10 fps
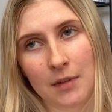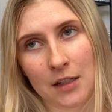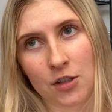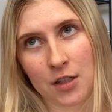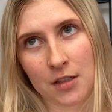
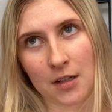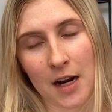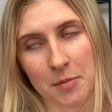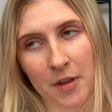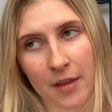That's just
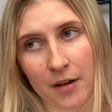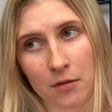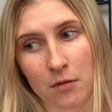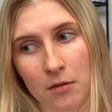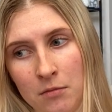a
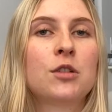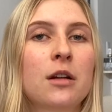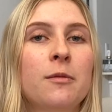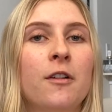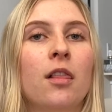hypothetical. Team
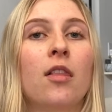Jacob for